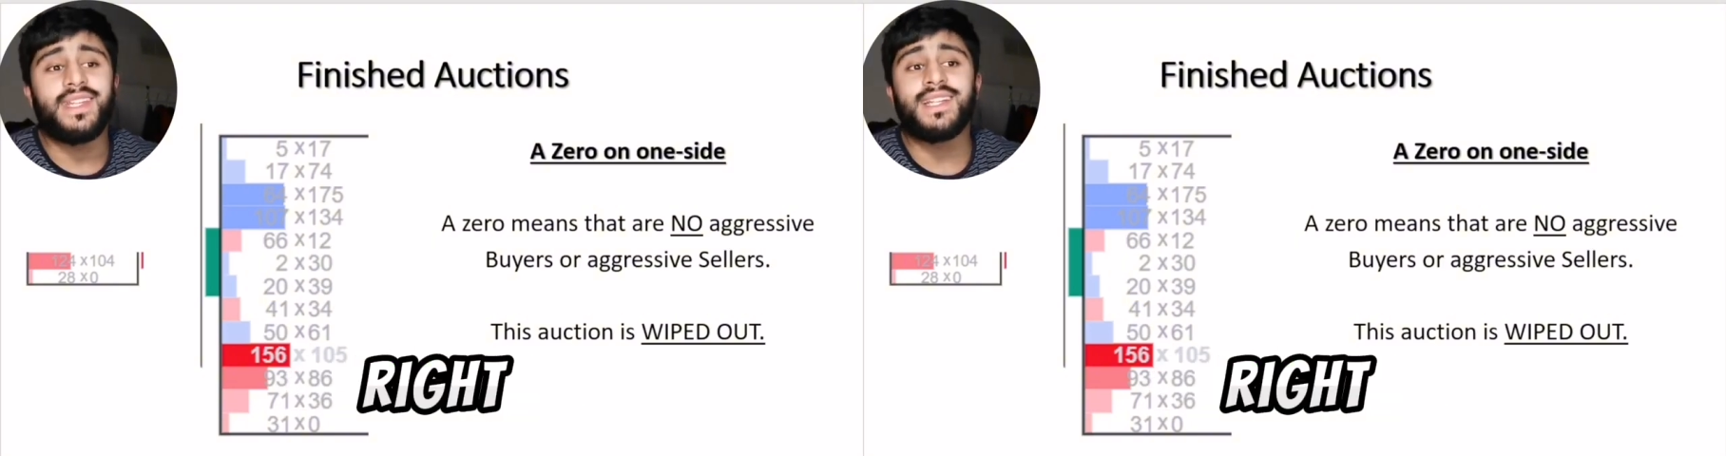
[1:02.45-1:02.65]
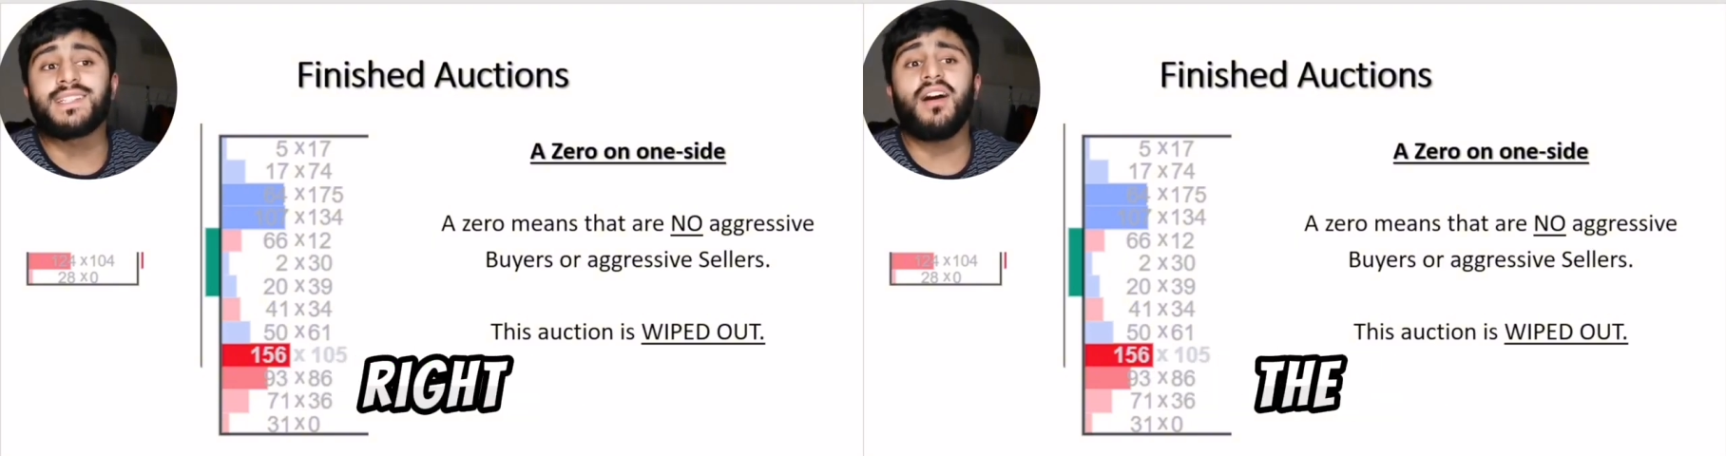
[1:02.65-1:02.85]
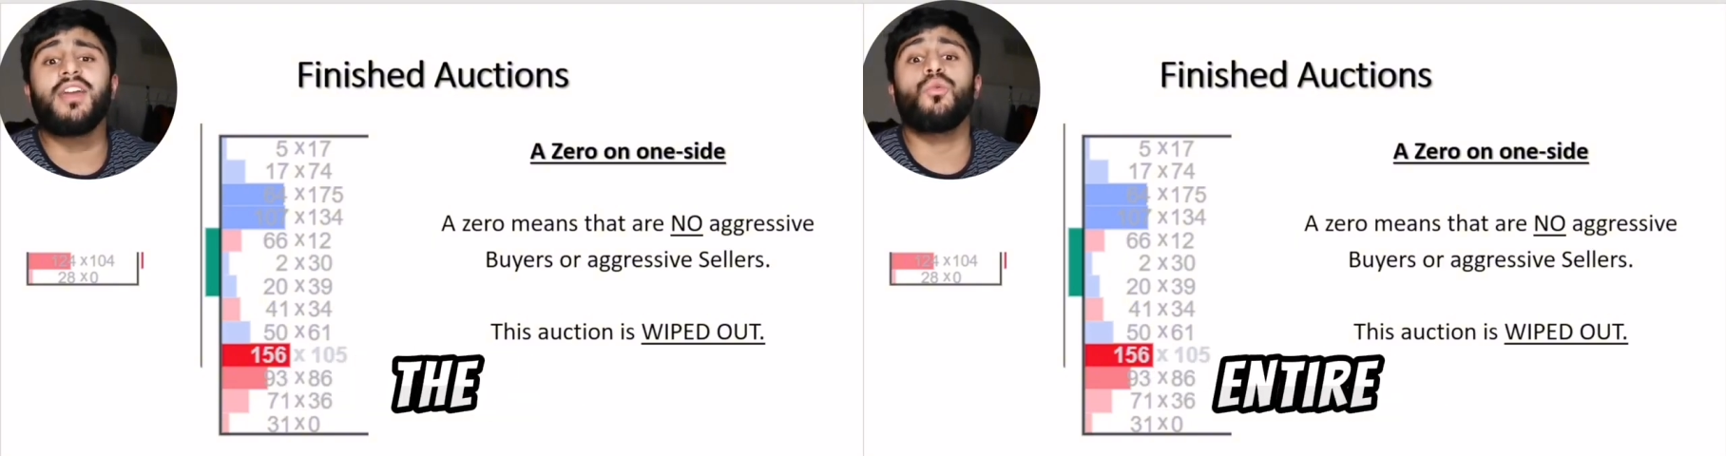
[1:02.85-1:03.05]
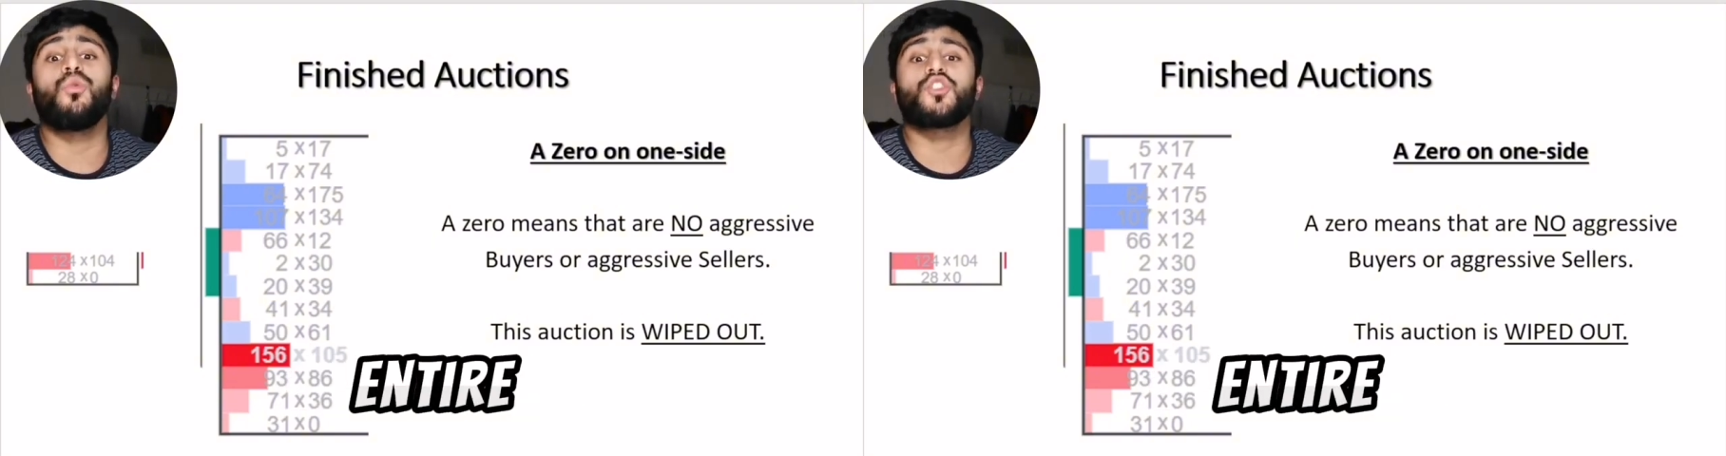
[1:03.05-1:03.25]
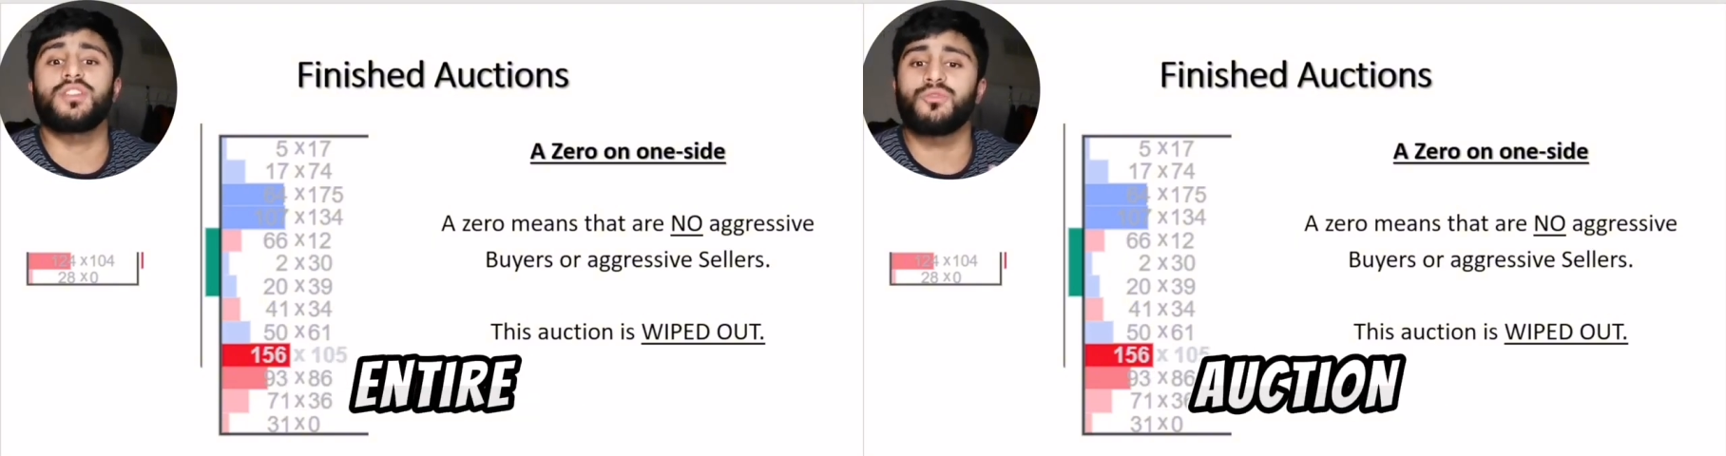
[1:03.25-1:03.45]
The entire
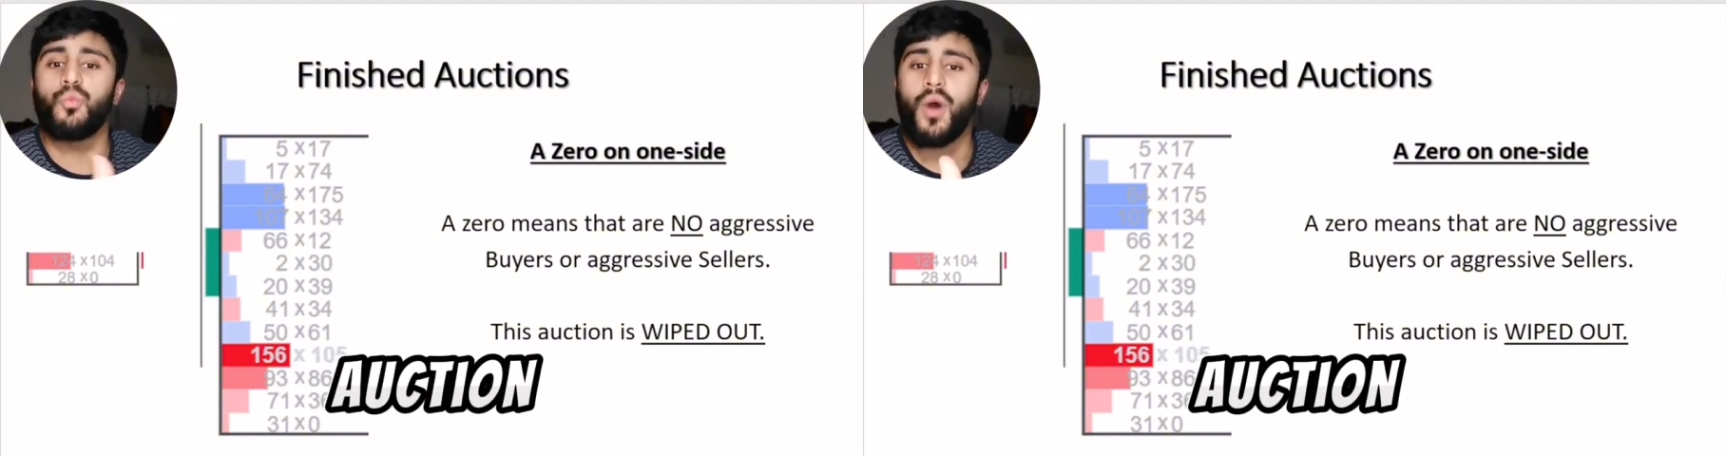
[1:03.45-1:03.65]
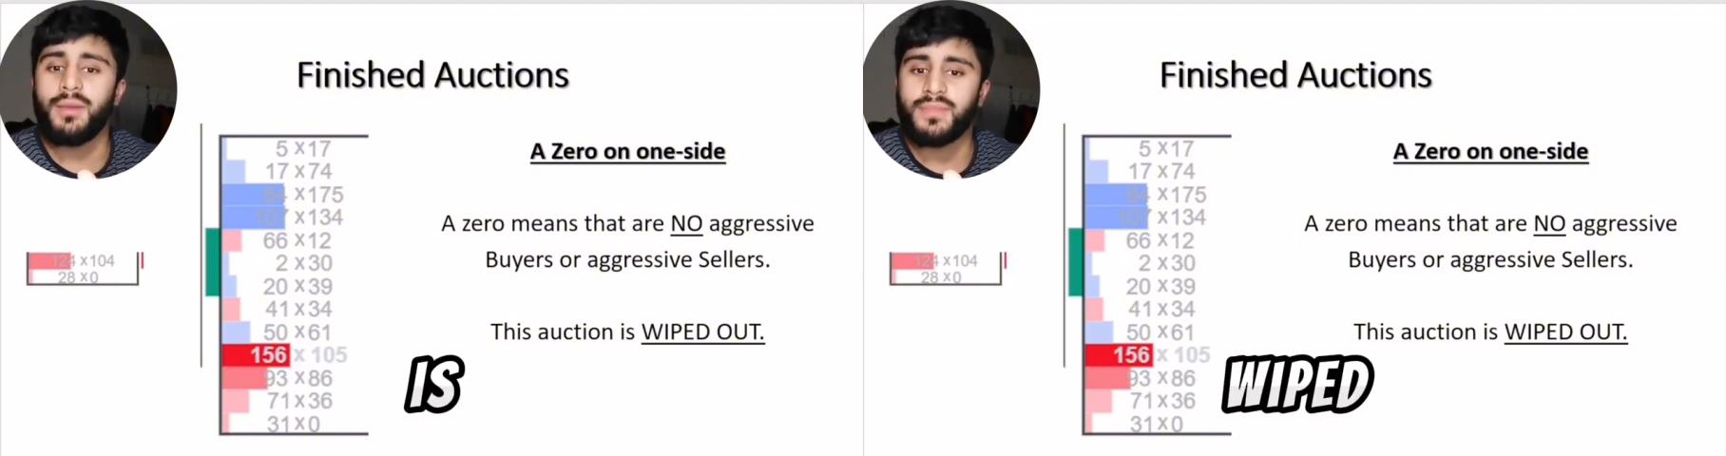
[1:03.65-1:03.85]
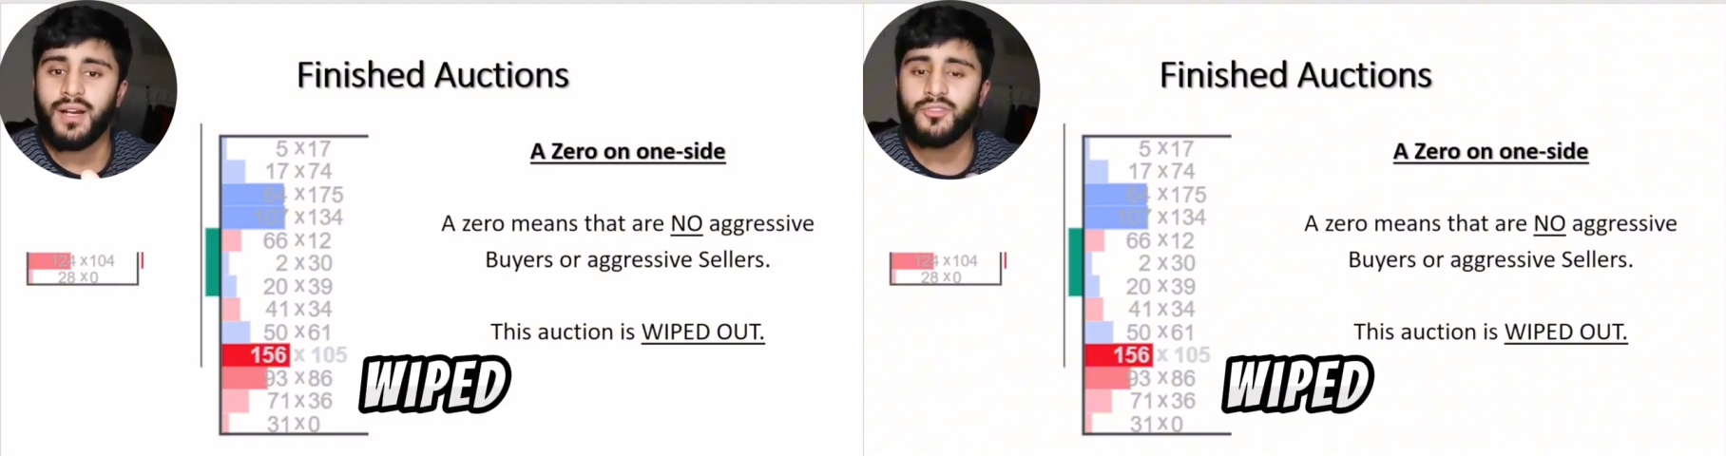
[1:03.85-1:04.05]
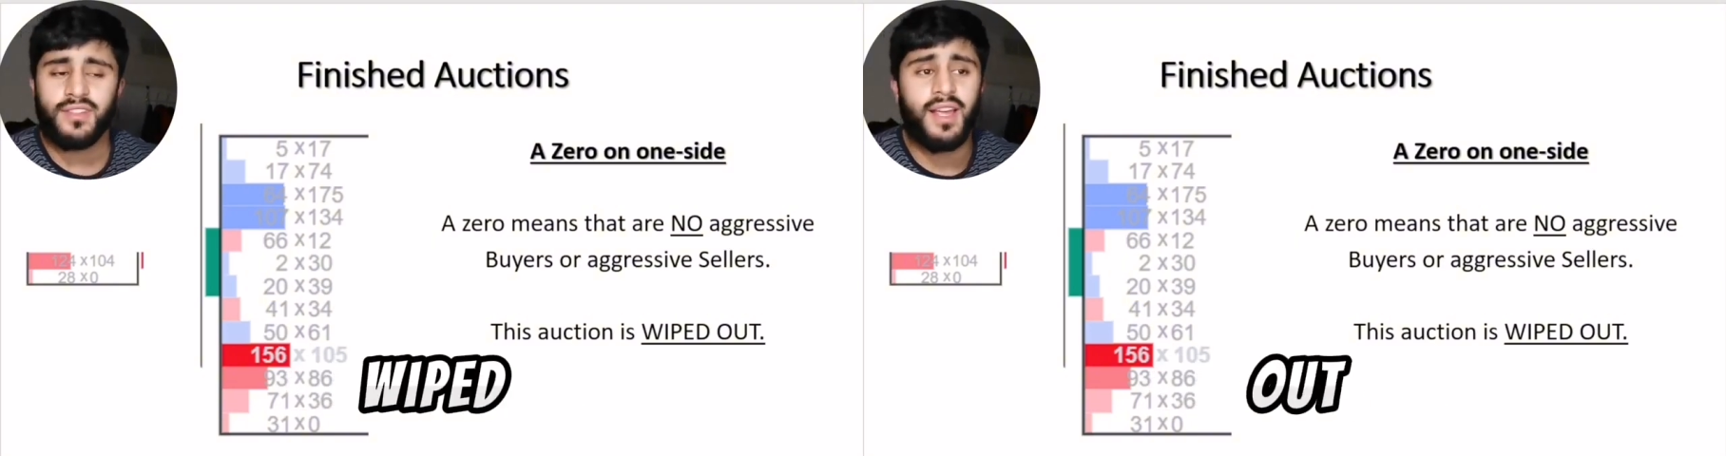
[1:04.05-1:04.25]
auction is wiped out.